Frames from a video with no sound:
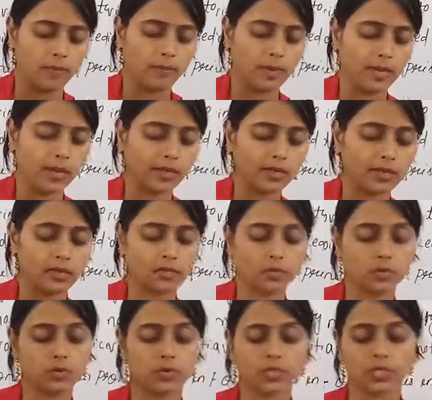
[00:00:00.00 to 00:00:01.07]
be likely to
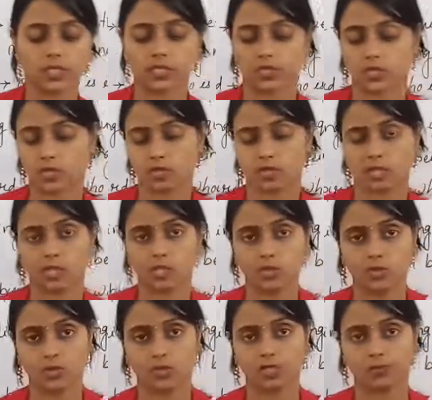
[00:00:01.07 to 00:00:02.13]
notice it? Then
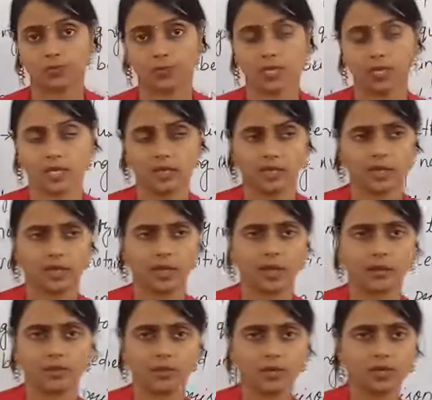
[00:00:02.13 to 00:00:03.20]
Joe is speaking that,
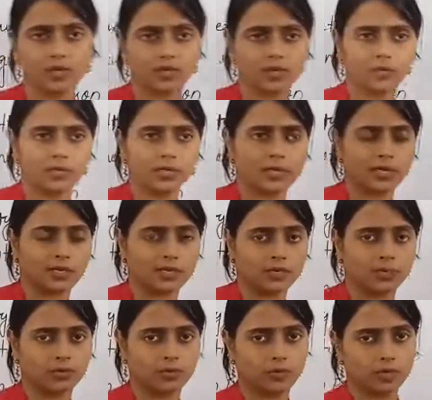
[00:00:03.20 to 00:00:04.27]
I'm doing a little bit
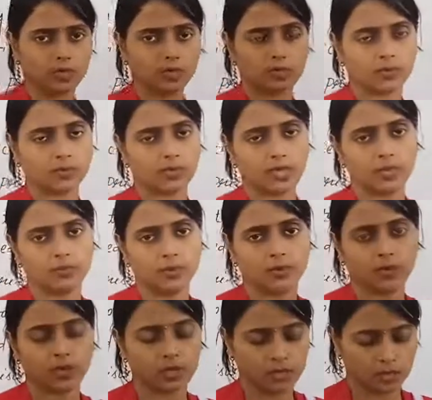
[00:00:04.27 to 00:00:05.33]
detective work, but tell me
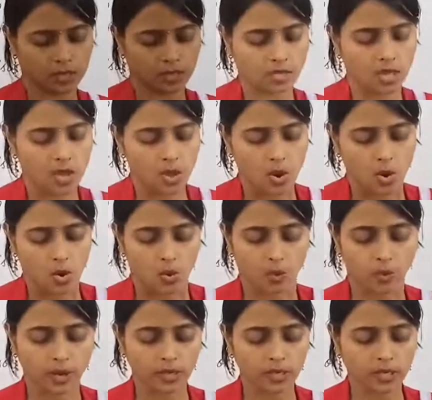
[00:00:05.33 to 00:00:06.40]
one thing.
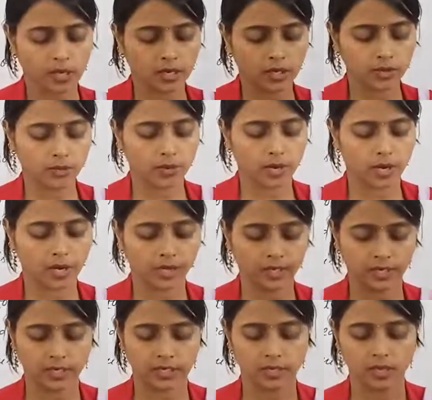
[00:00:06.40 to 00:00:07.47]
Why are you
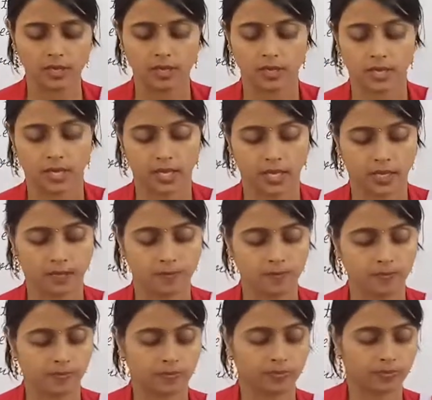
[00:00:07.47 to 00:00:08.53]
hiding
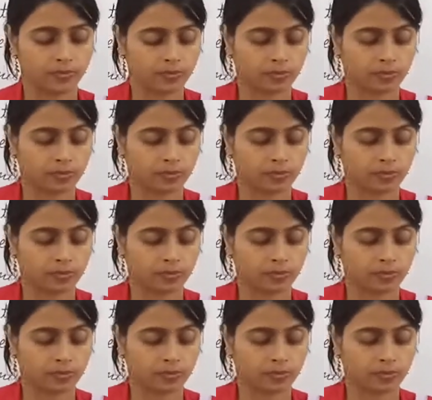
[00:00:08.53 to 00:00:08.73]
a